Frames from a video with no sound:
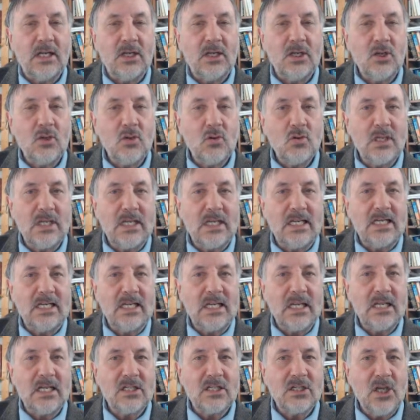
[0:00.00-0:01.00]
usually
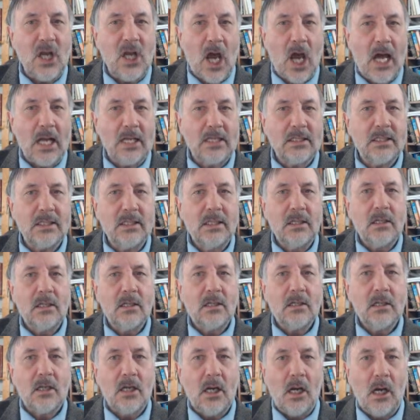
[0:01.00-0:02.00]
does not
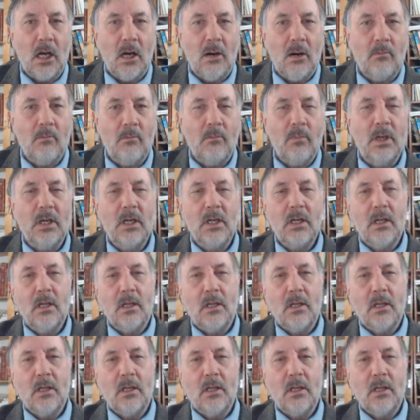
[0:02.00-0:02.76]
come